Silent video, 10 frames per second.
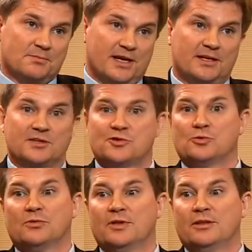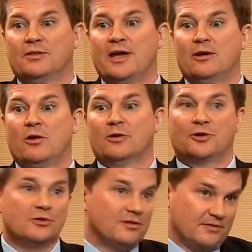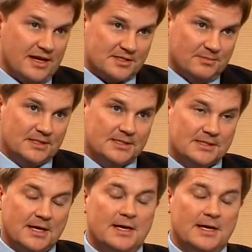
making sure that they are good investments,